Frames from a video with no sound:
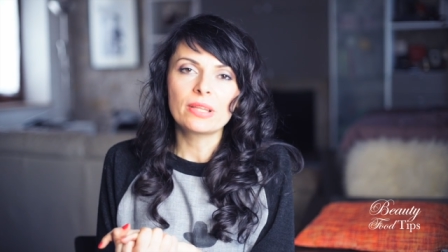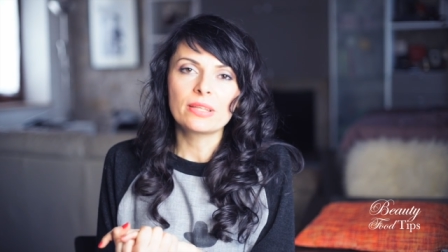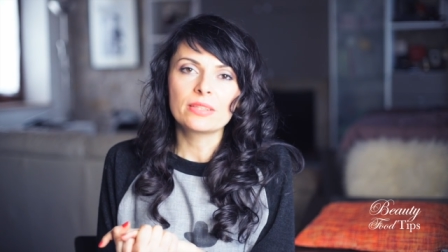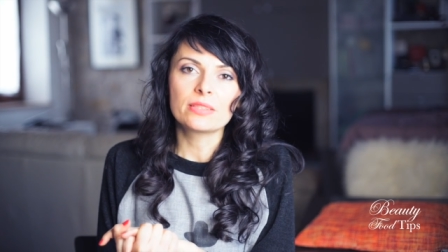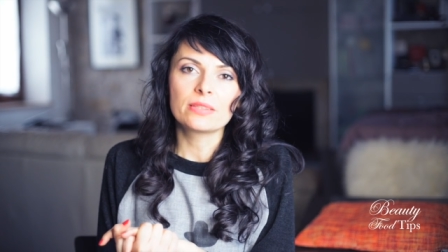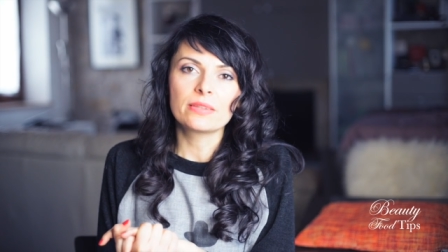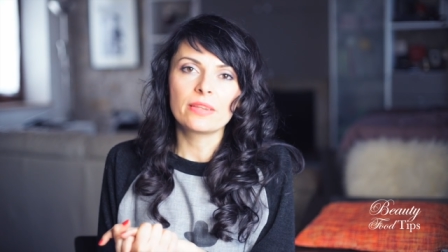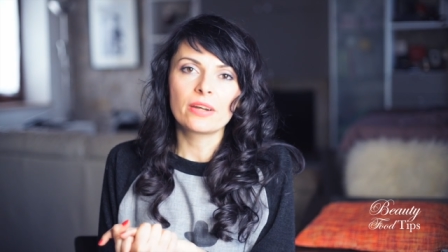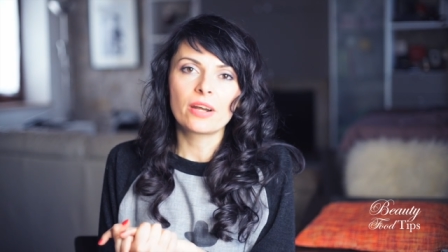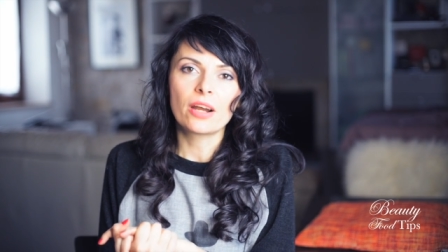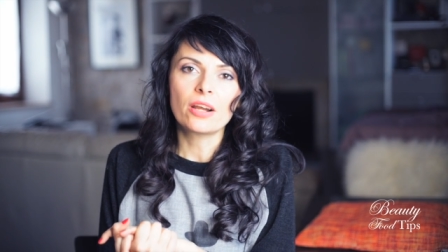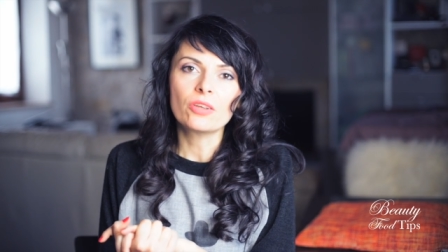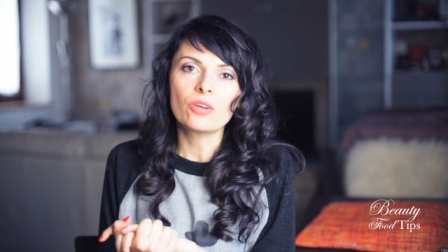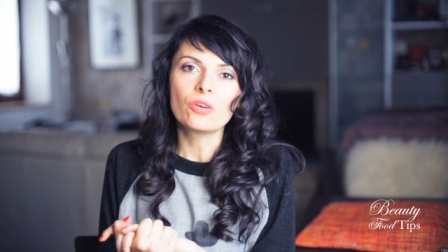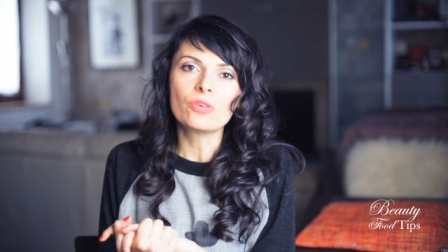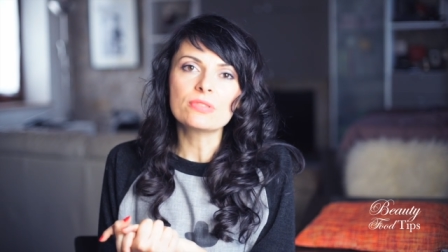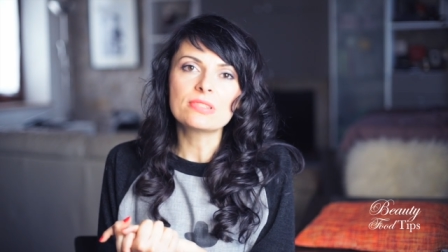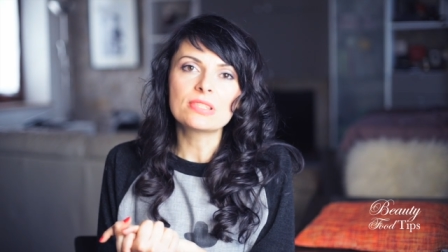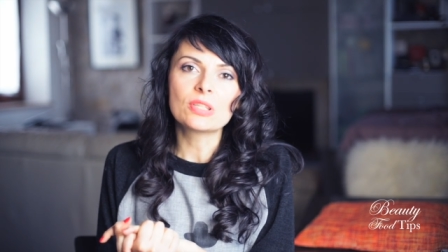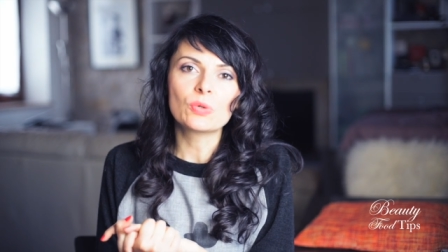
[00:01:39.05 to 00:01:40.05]
that there are
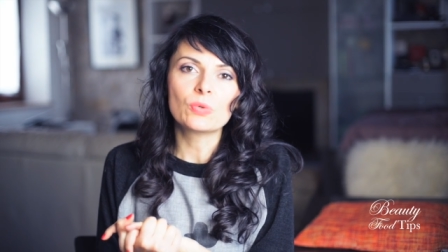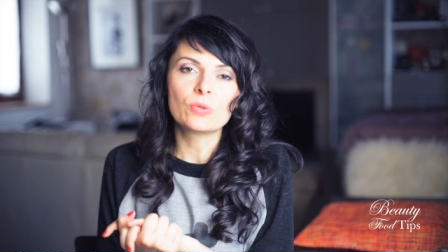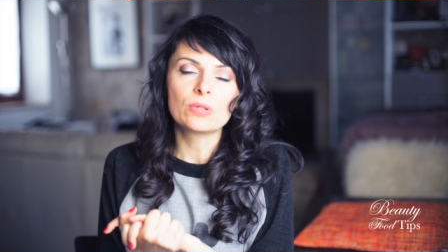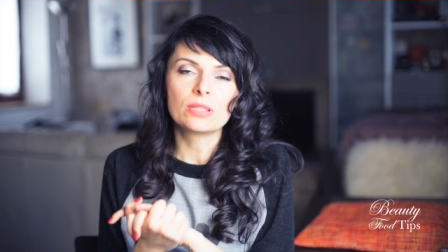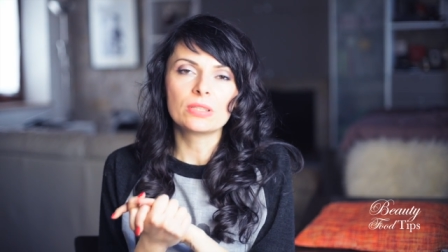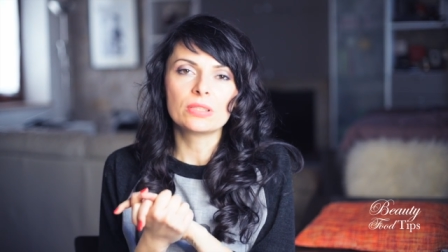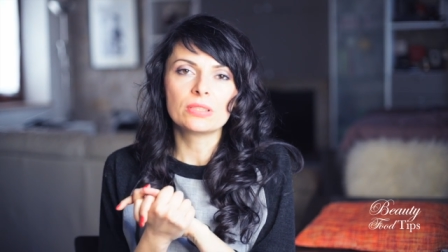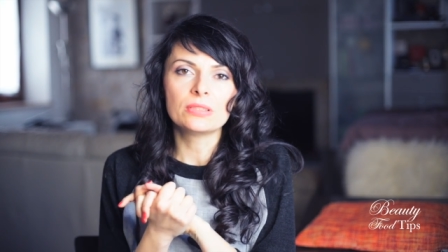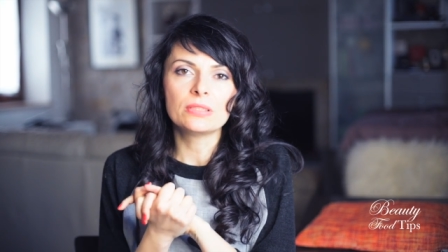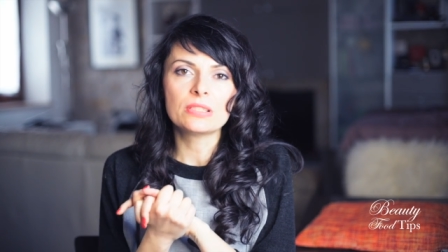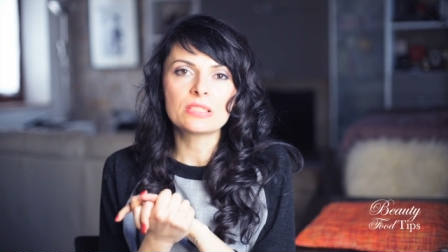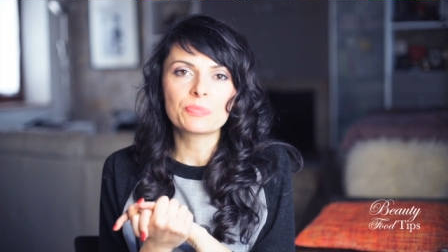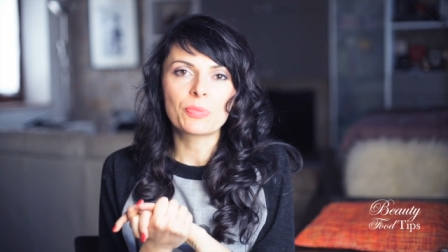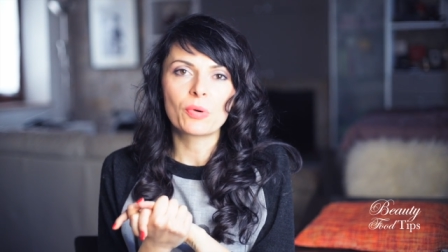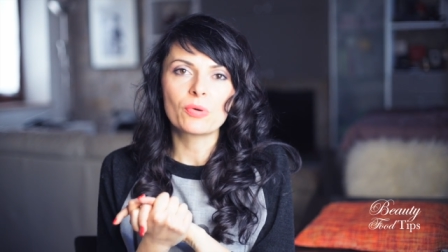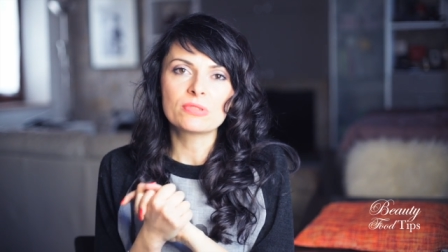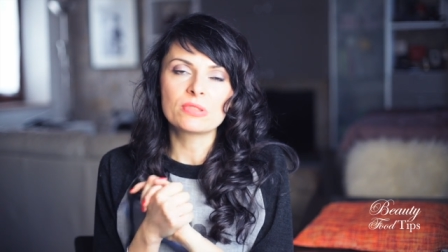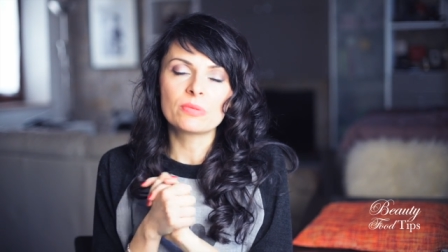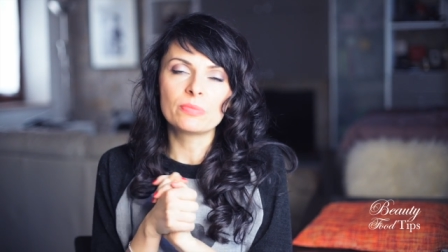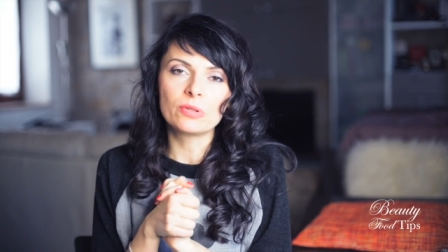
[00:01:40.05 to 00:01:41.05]
also
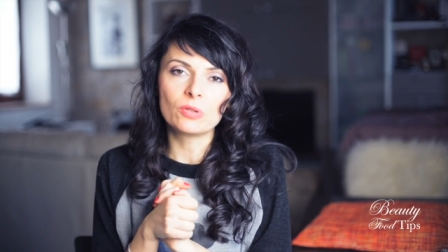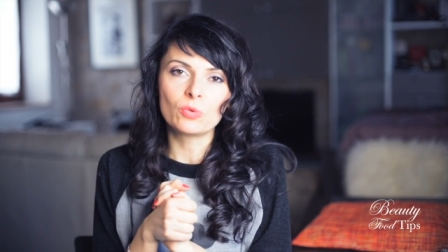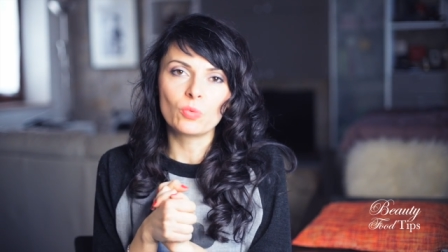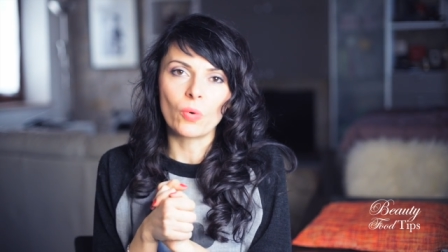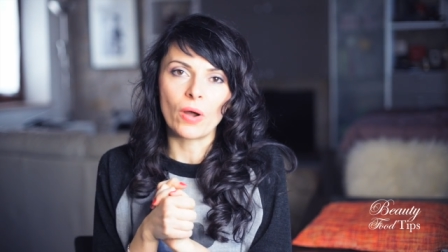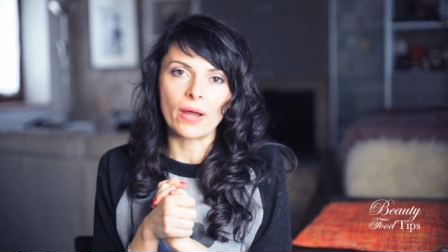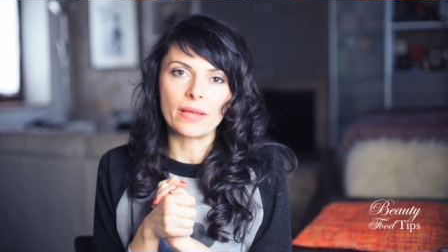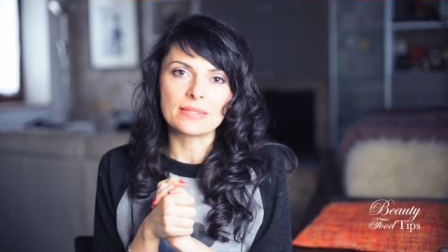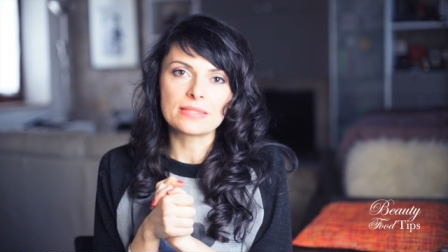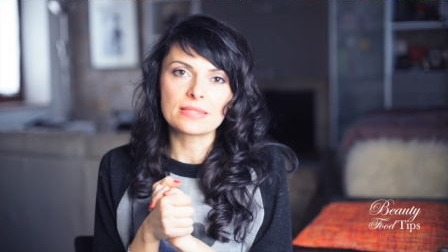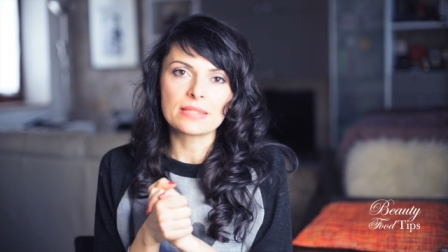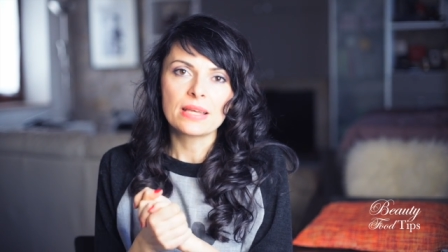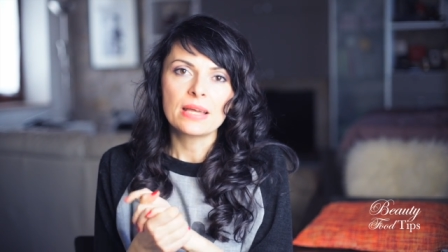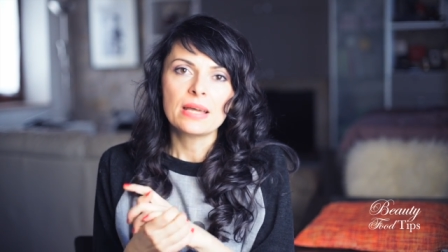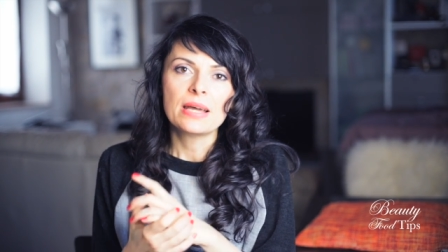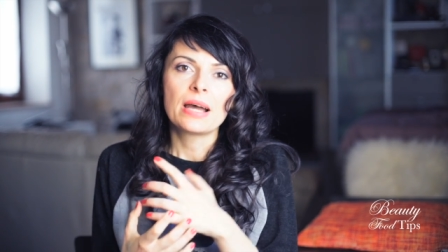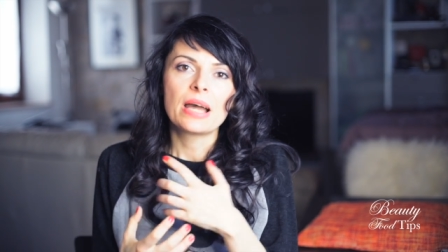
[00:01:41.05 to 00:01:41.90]
disposable ones.